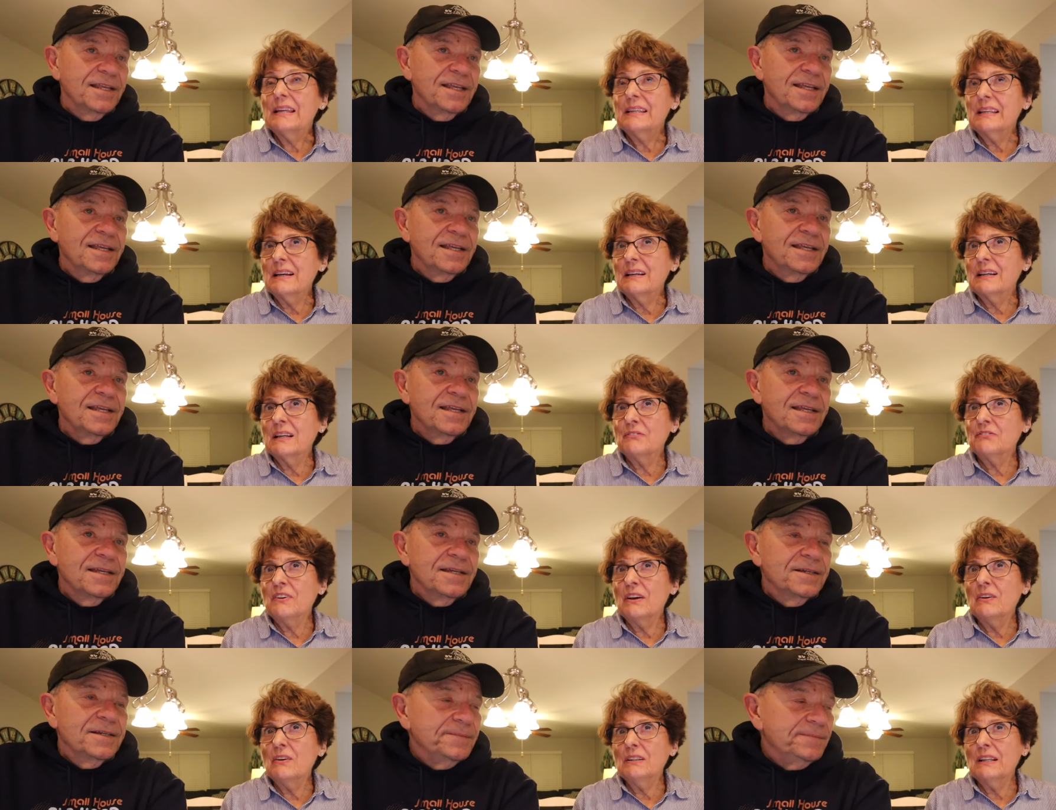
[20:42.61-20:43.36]
Speaker 1: Yeah, I
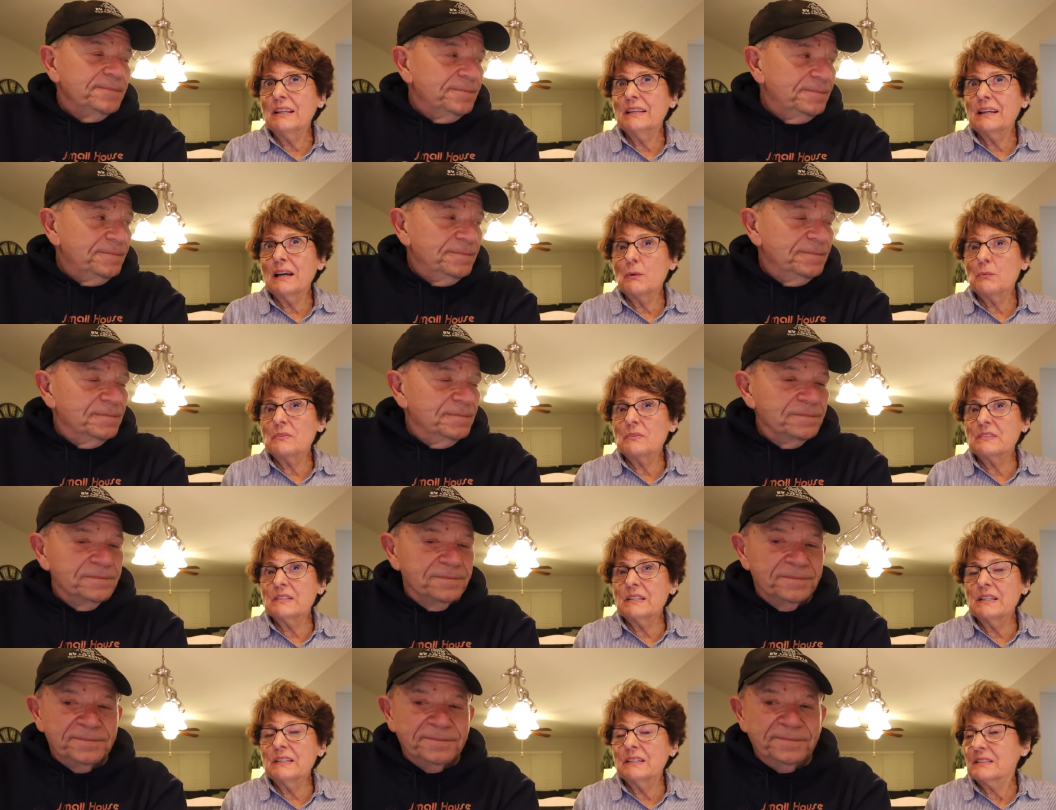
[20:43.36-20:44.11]
felt like I
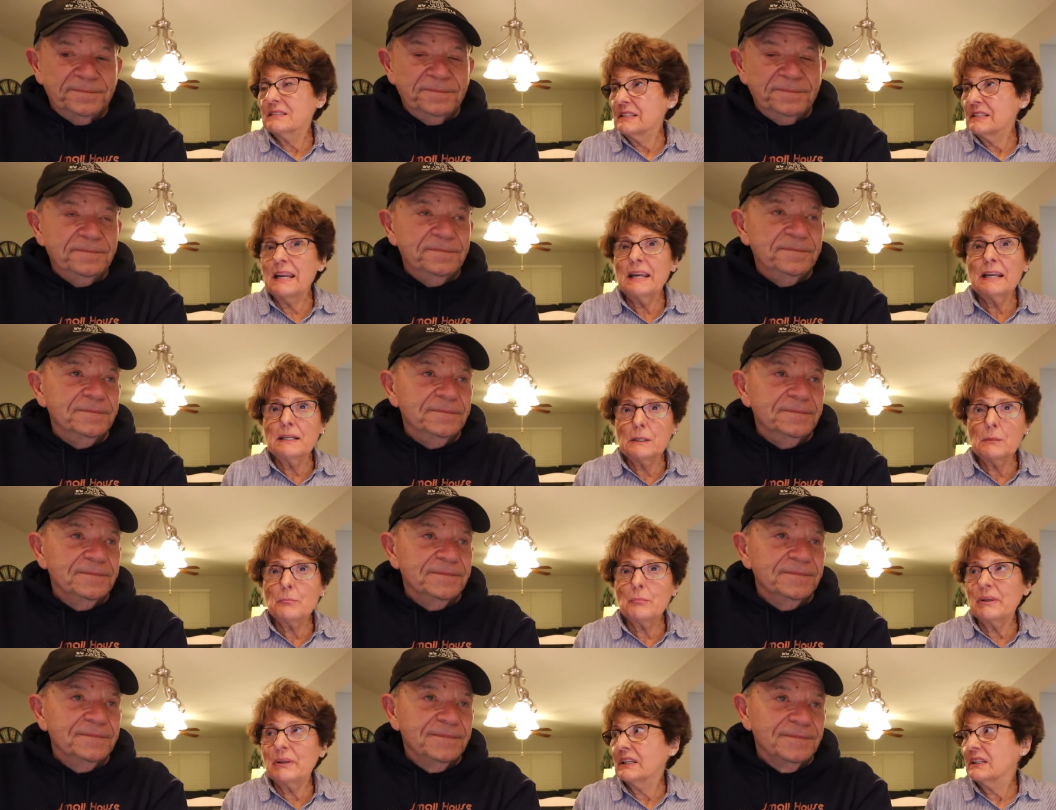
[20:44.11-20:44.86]
was in a
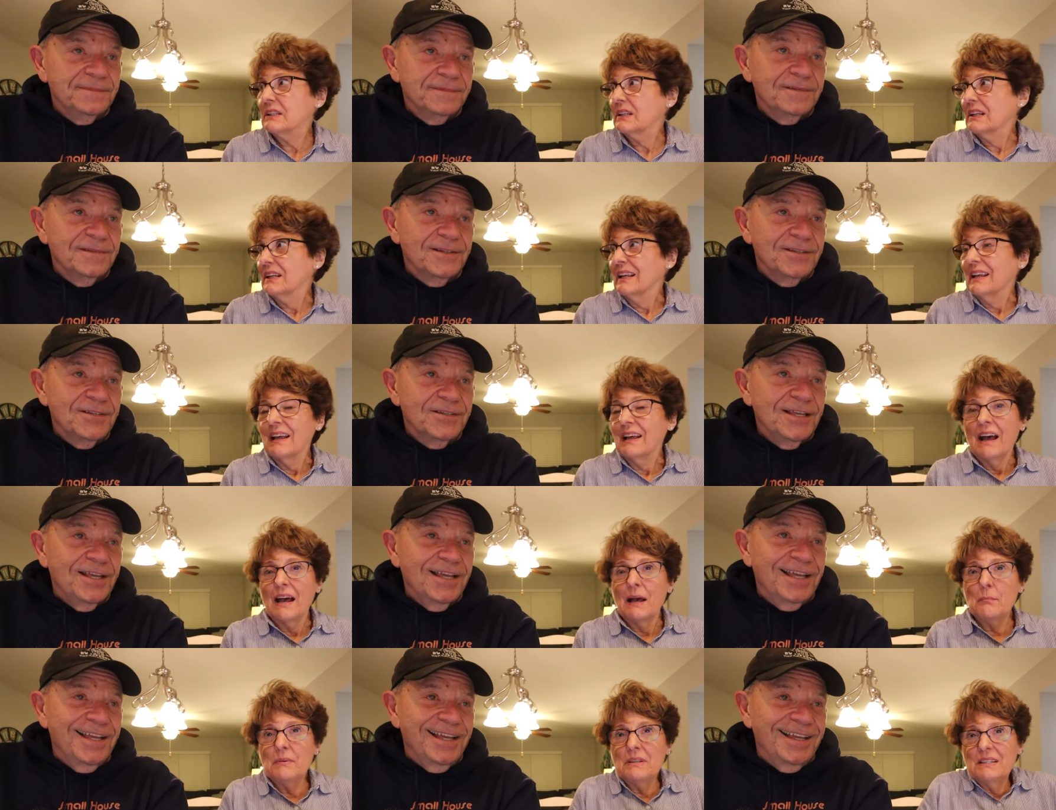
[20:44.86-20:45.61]
tanning bed.
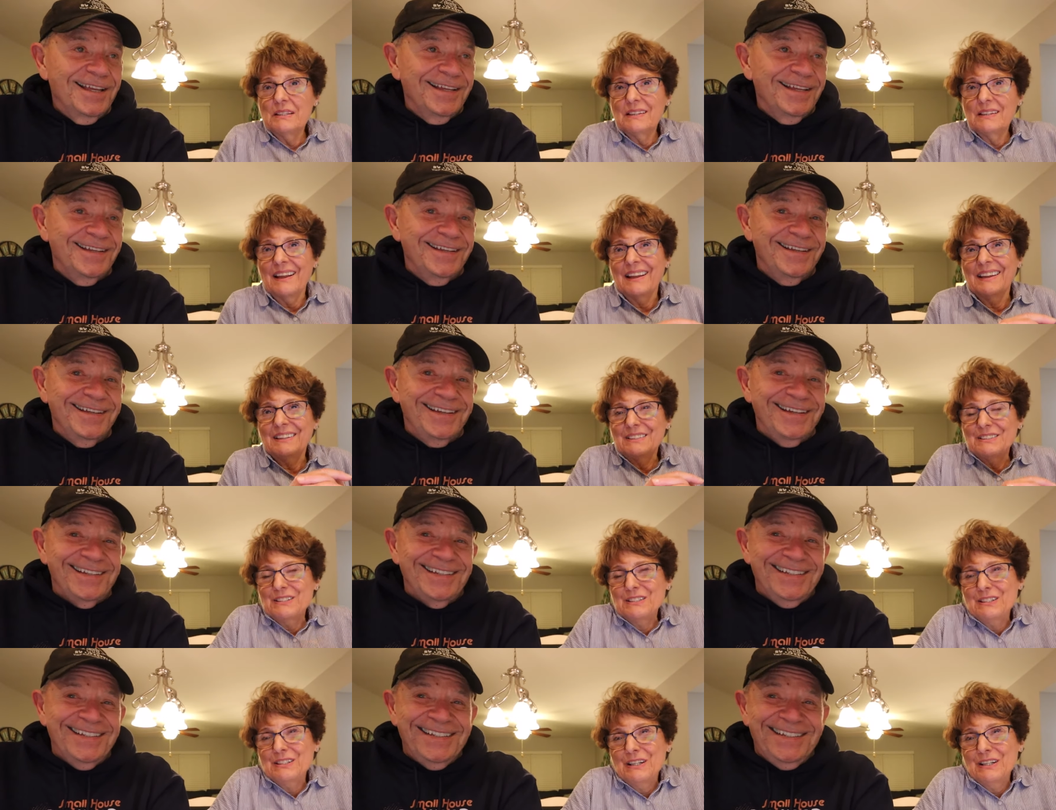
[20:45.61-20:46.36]
I mean, I,
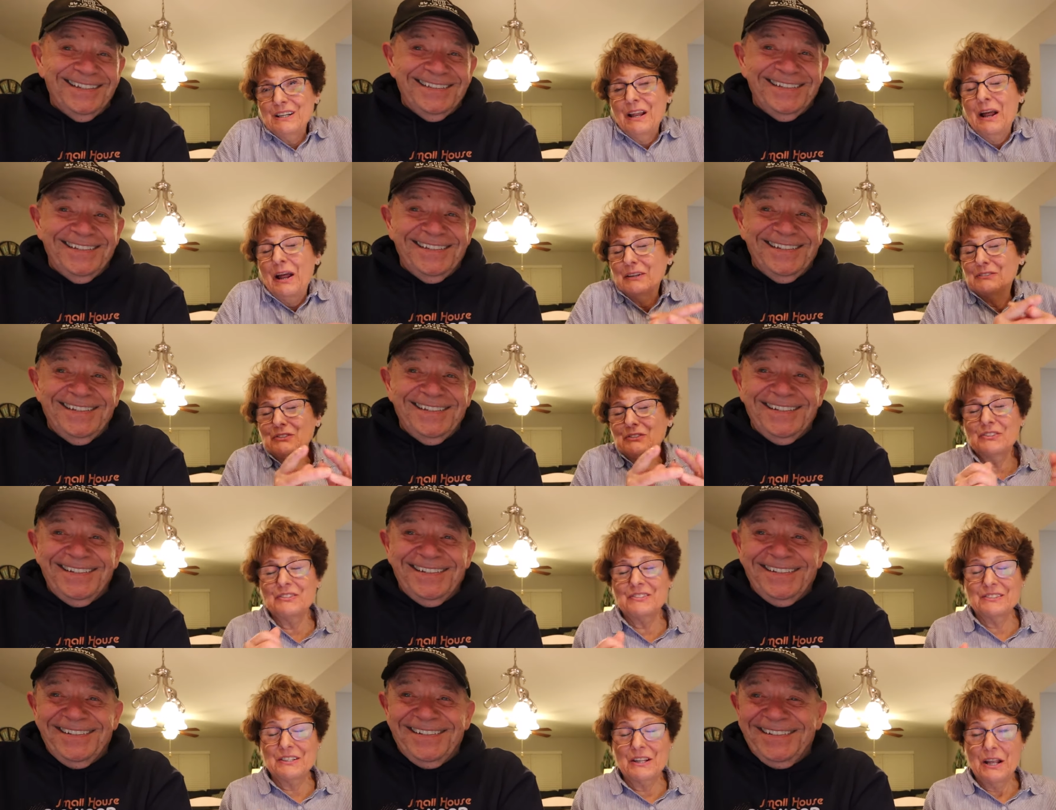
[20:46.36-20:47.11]
I
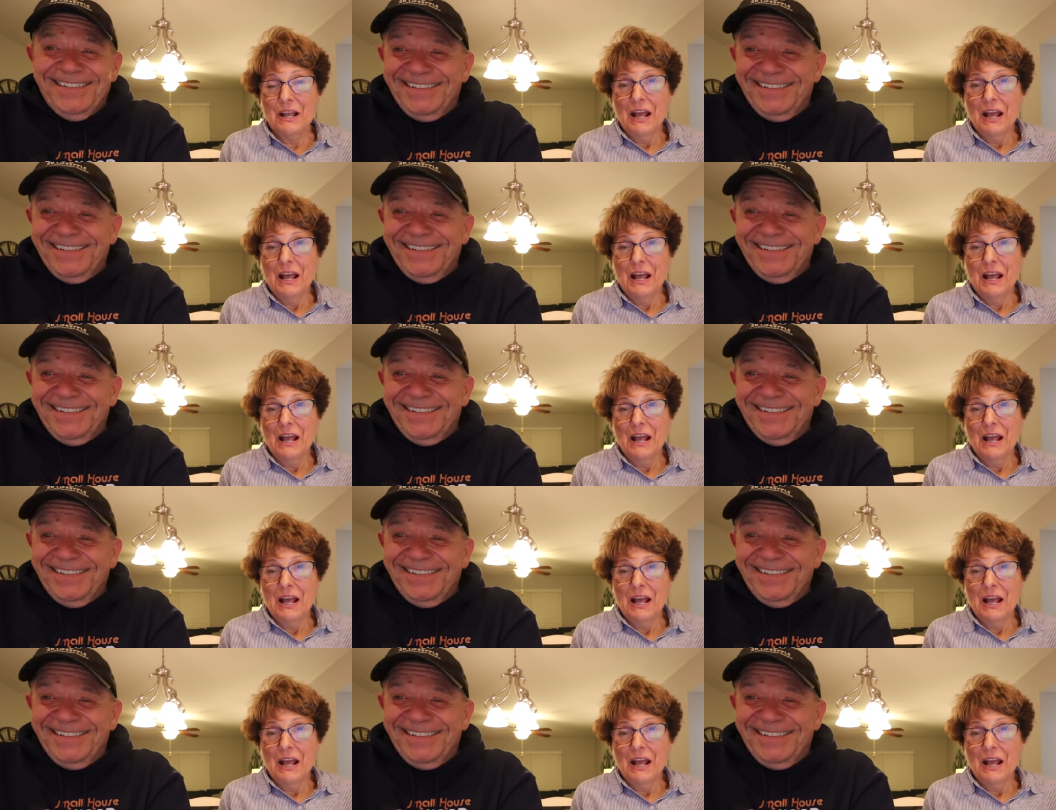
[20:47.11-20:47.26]
just...